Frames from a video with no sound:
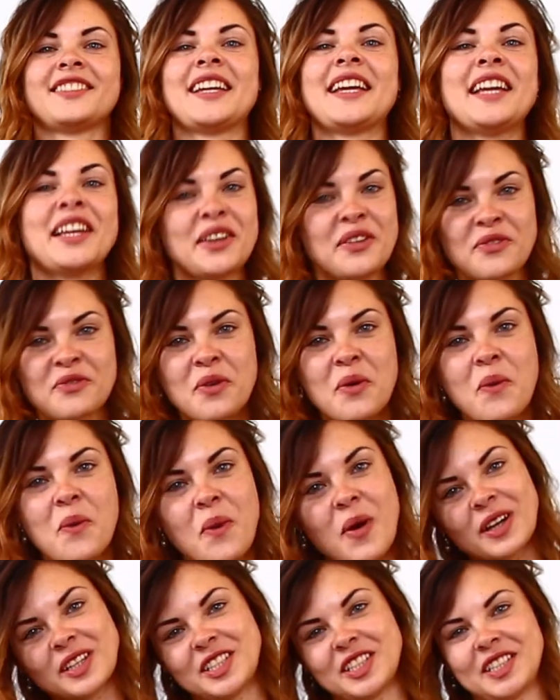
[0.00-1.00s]
Thank you for
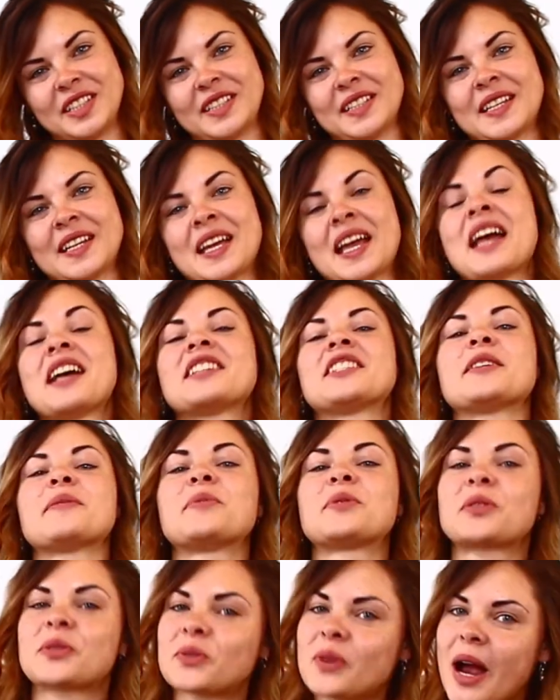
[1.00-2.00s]
watching.
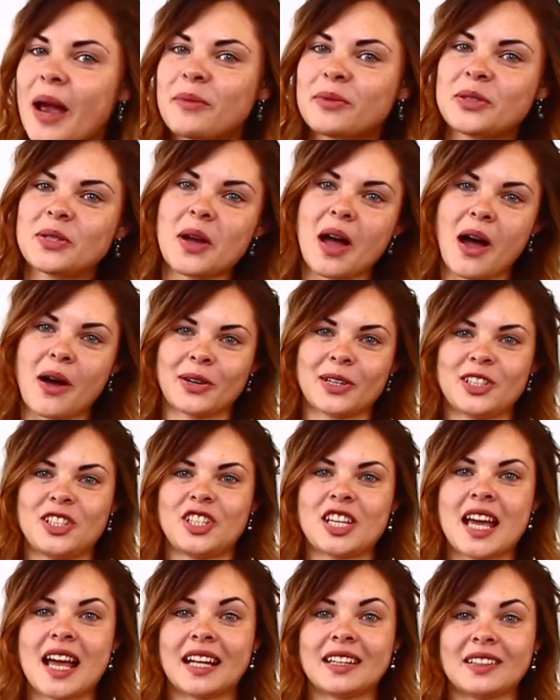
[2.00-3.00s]
Subscribe to our
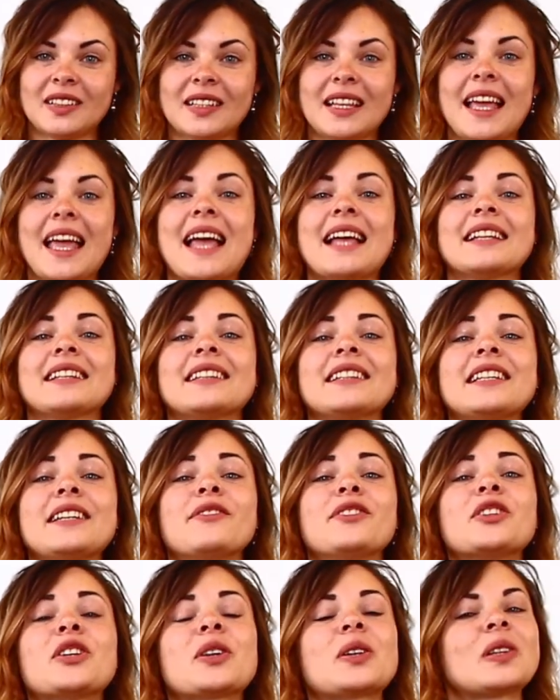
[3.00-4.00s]
channel and
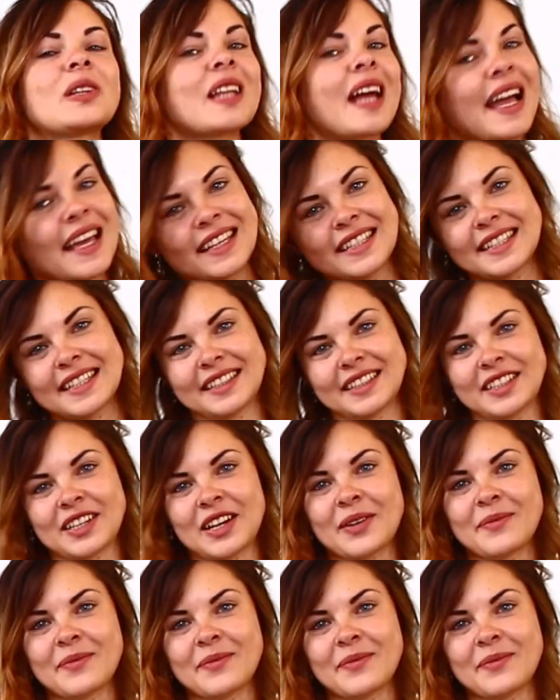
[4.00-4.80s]
leave your likes and